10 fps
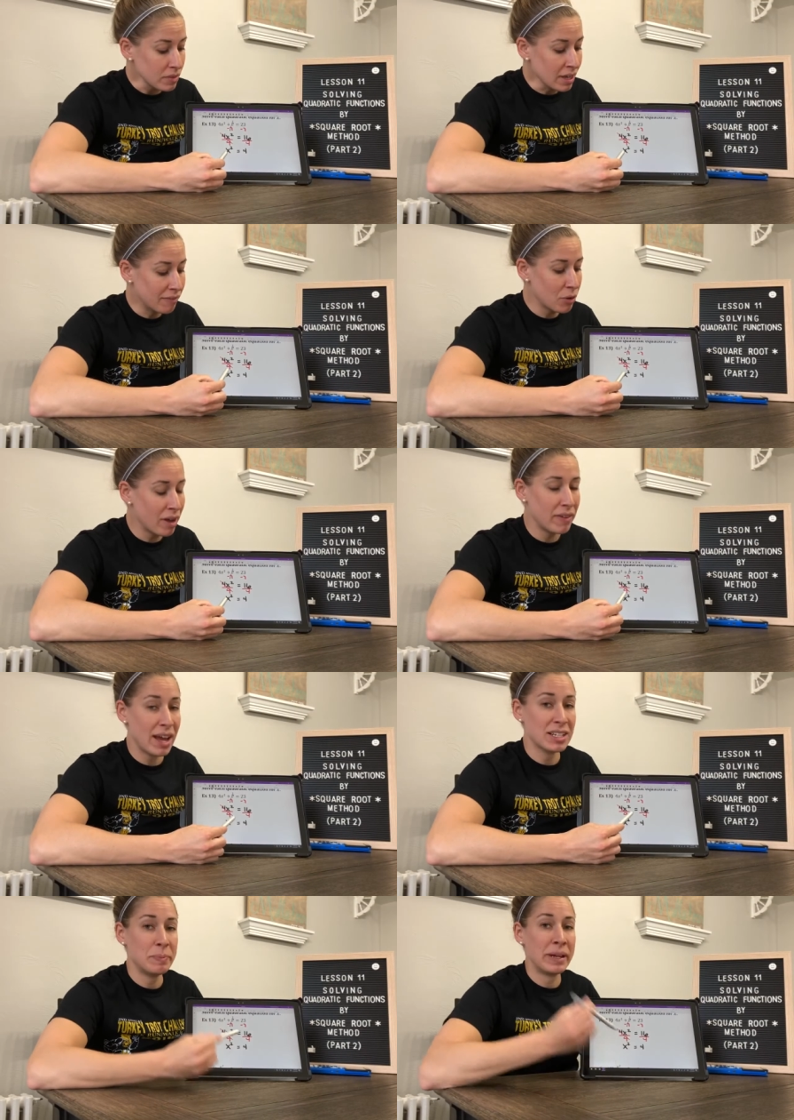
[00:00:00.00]
if you have
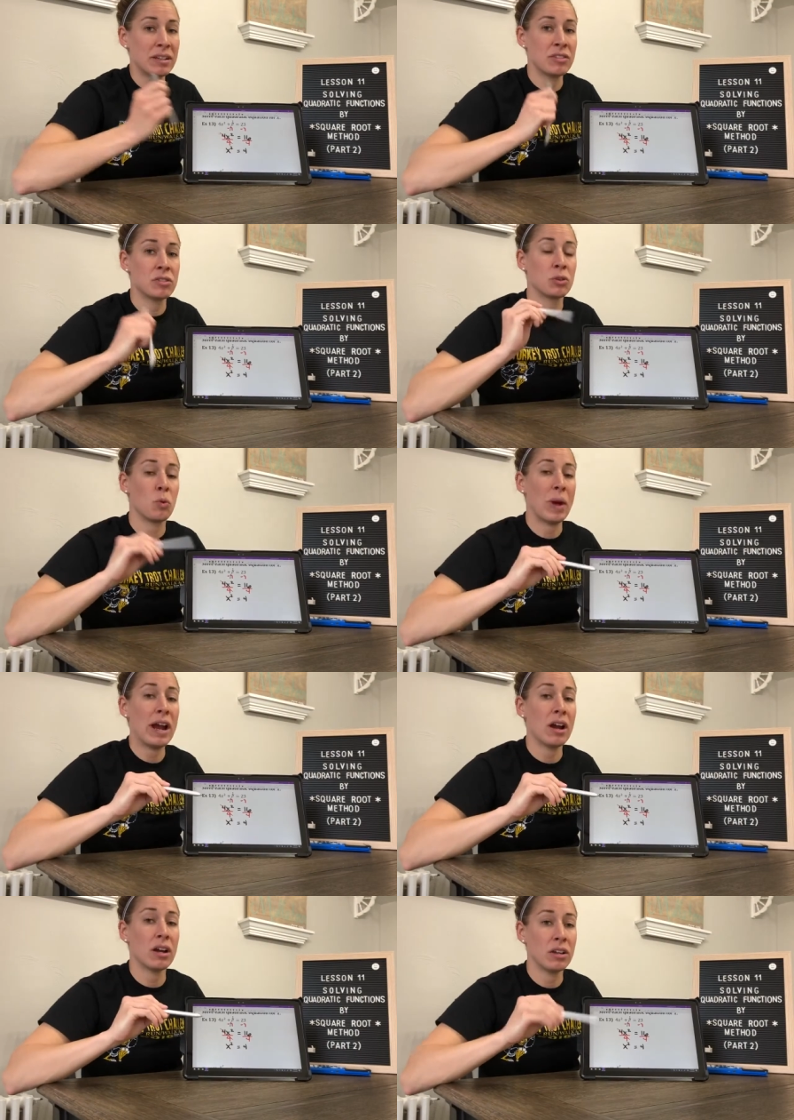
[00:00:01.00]
x being
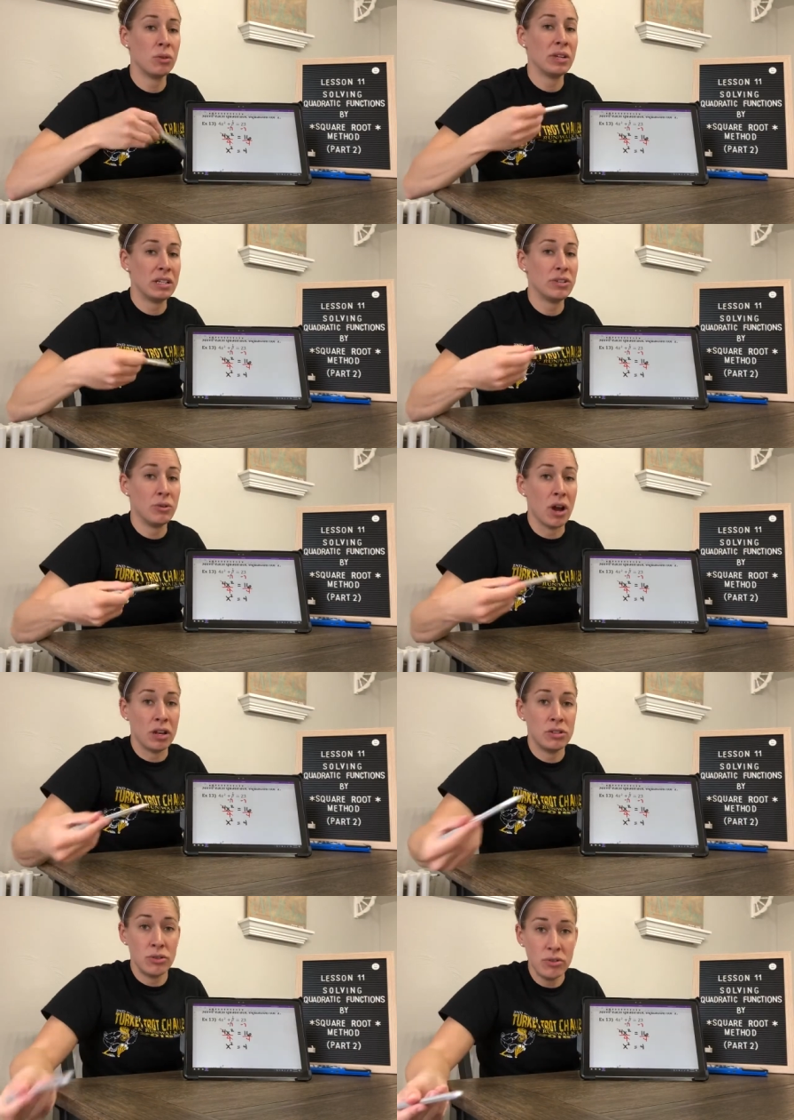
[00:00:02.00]
squared, you need to
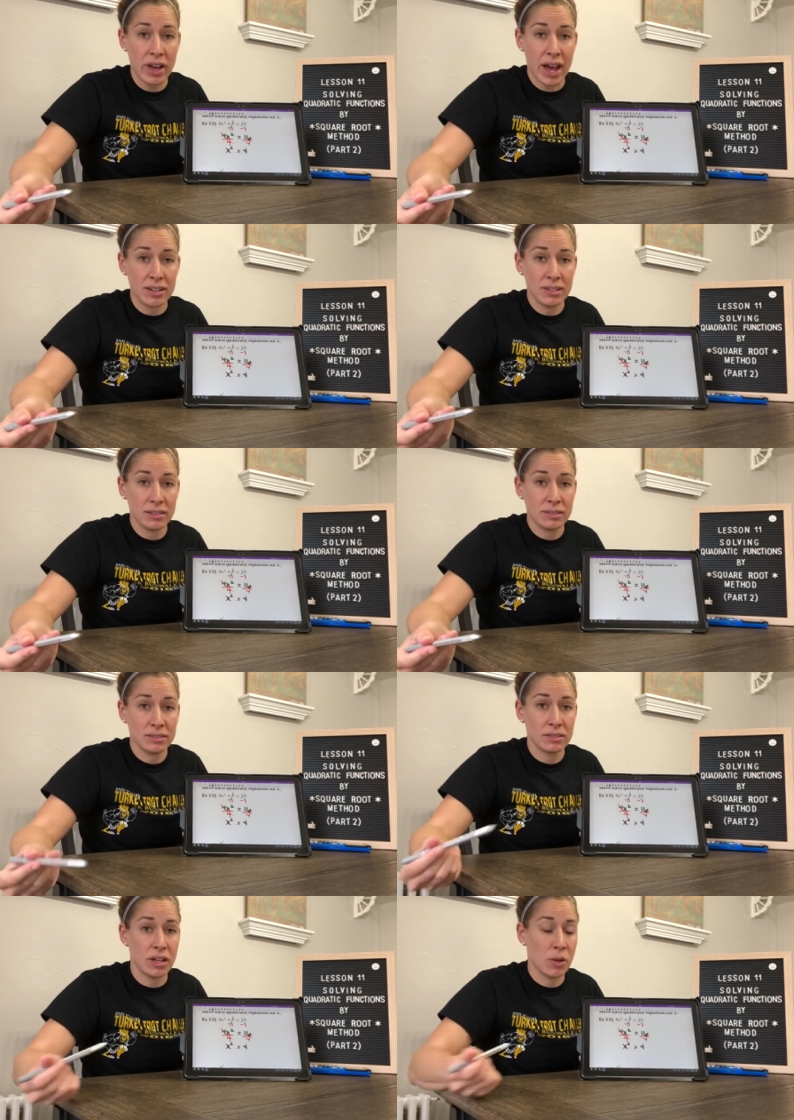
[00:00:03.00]
undo that.
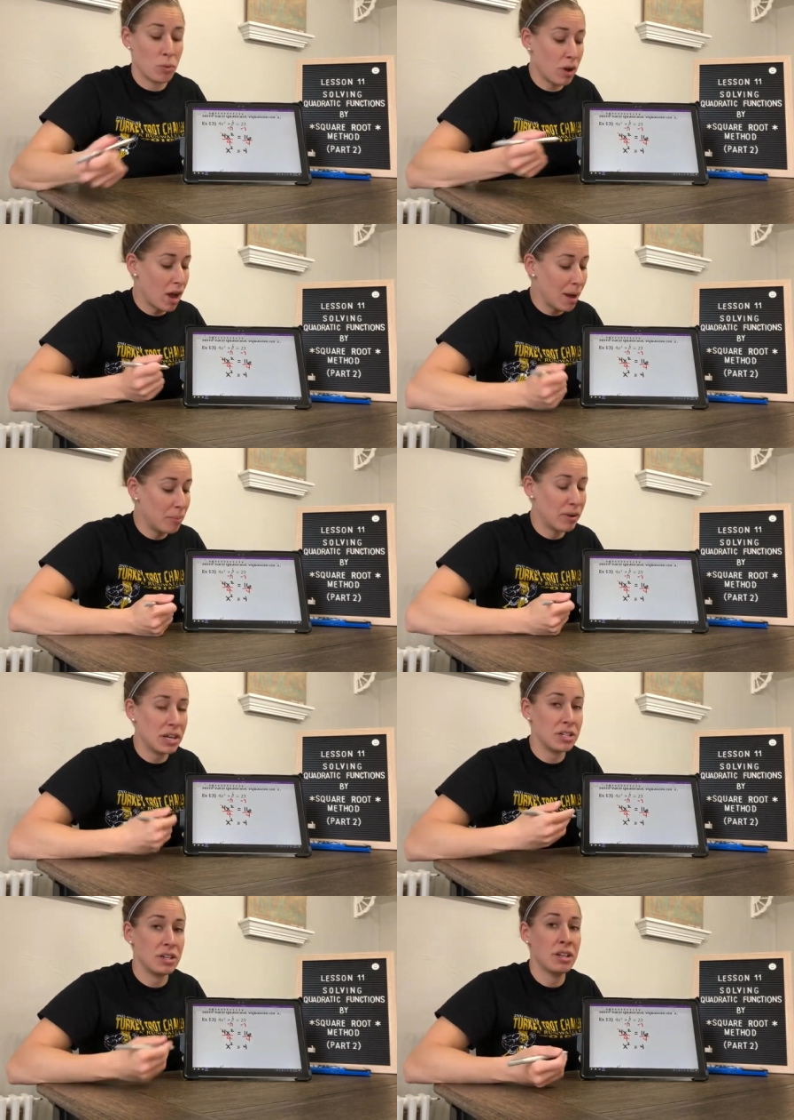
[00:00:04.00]
And what
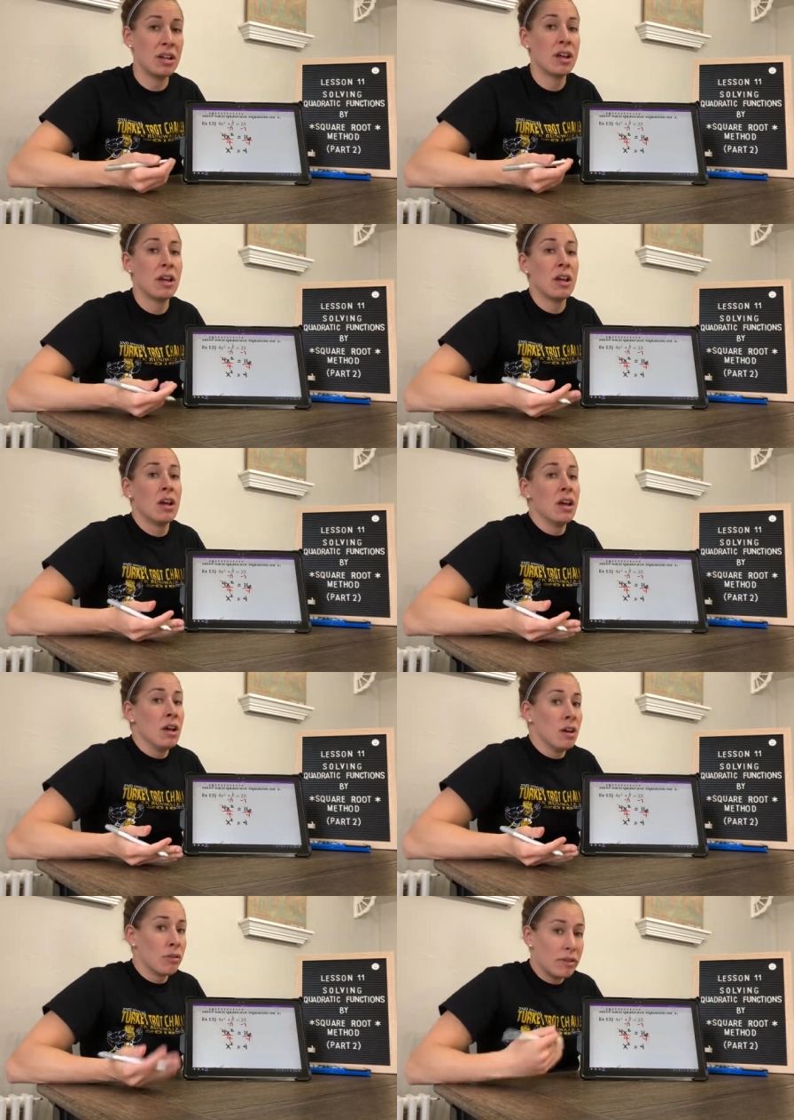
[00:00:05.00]
operation
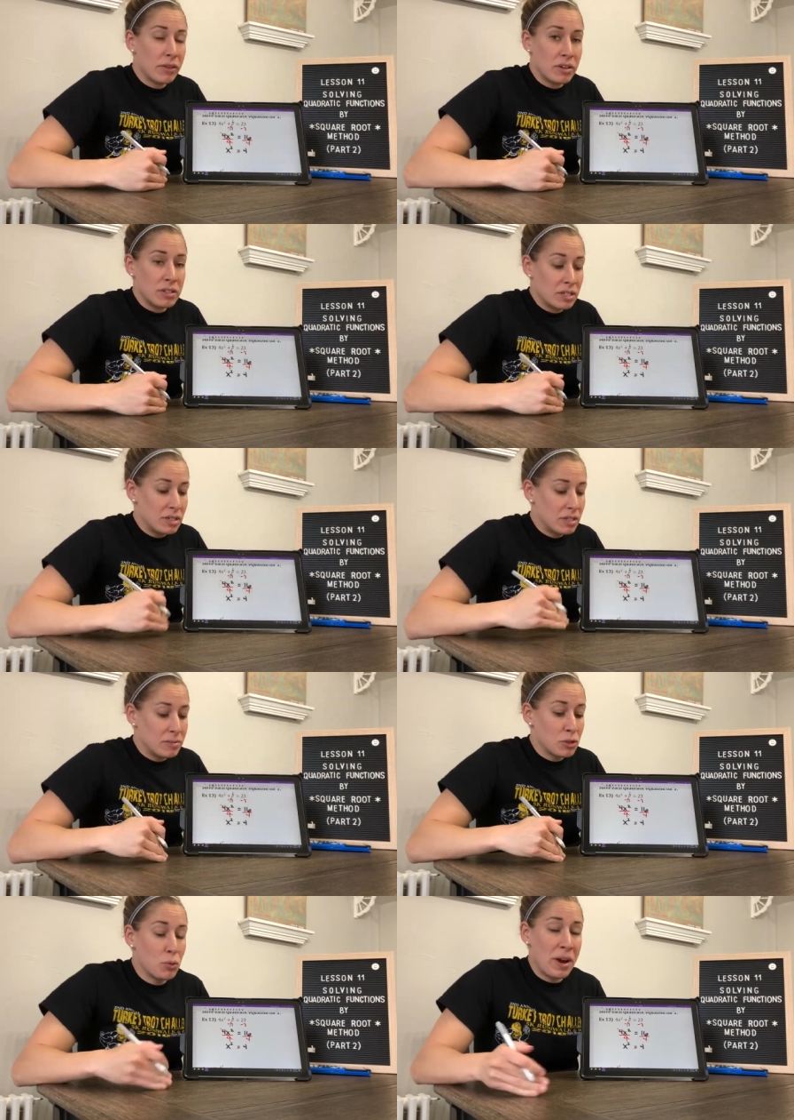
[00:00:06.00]
reverses
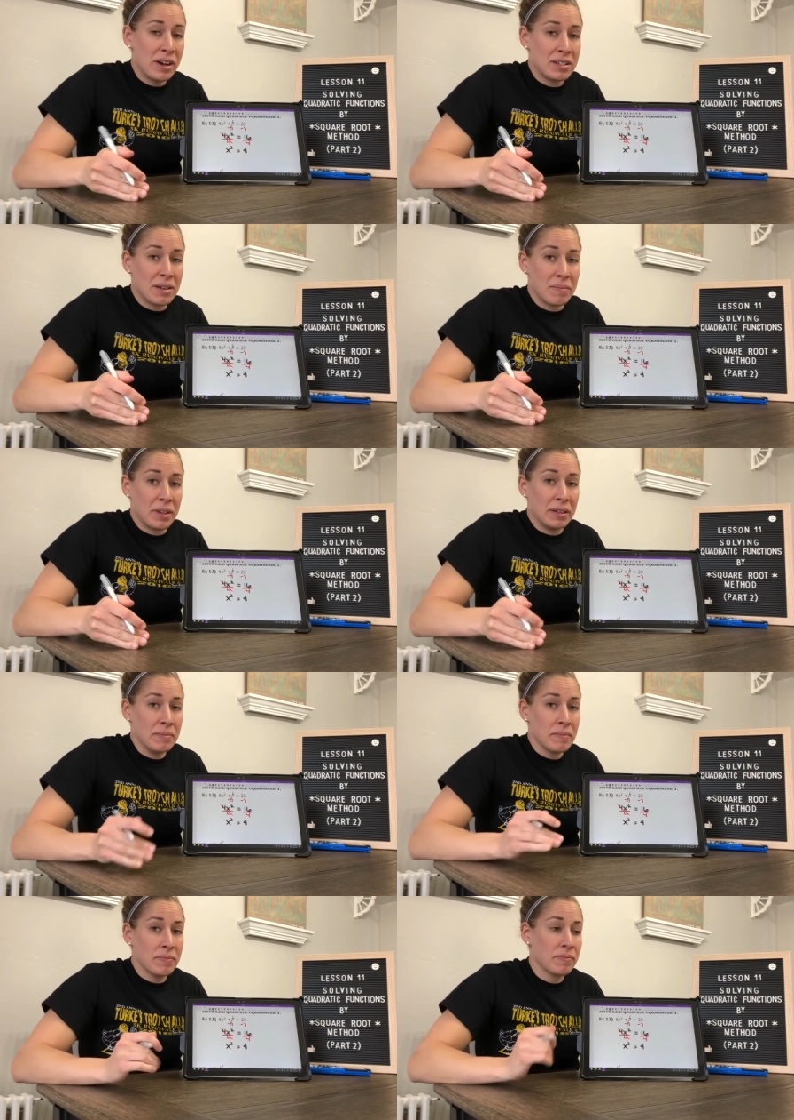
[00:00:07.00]
squaring something?